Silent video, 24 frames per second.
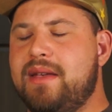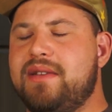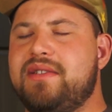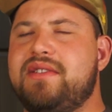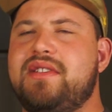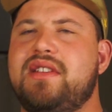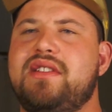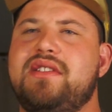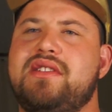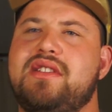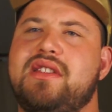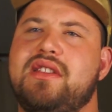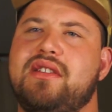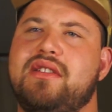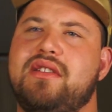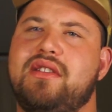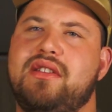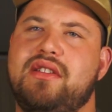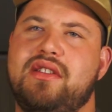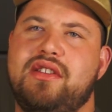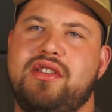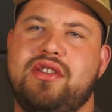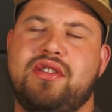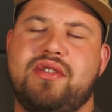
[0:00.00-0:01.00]

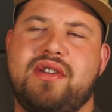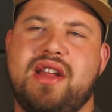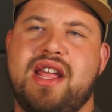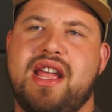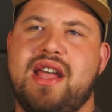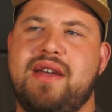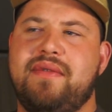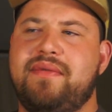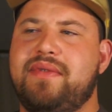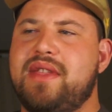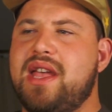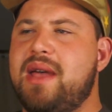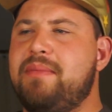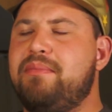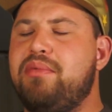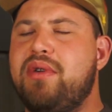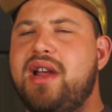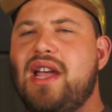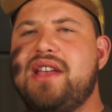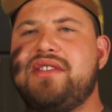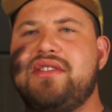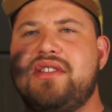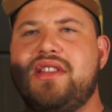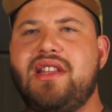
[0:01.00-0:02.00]
you don't have that
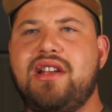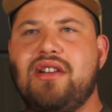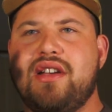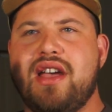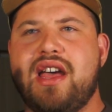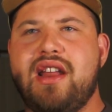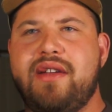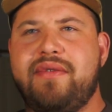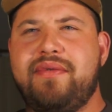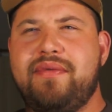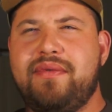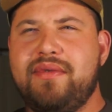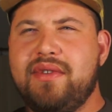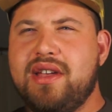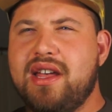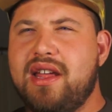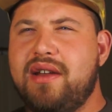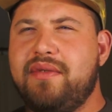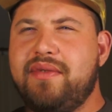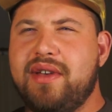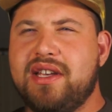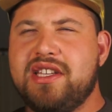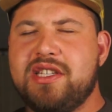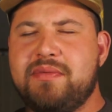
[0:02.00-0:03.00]
brass in there
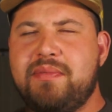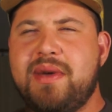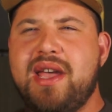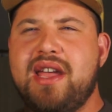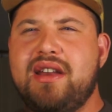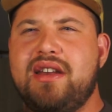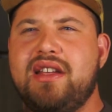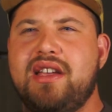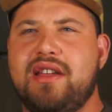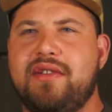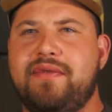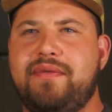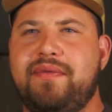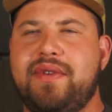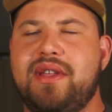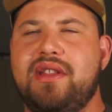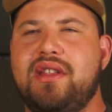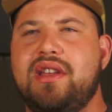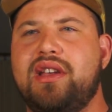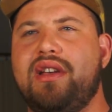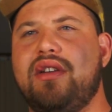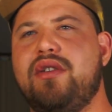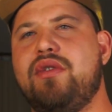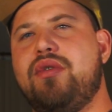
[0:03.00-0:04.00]
kind of expanding and
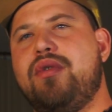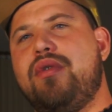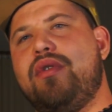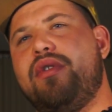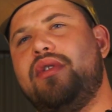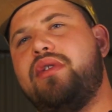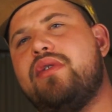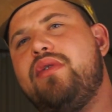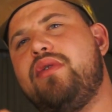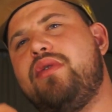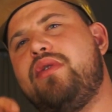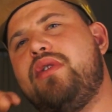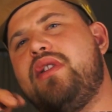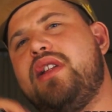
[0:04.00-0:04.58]
filling all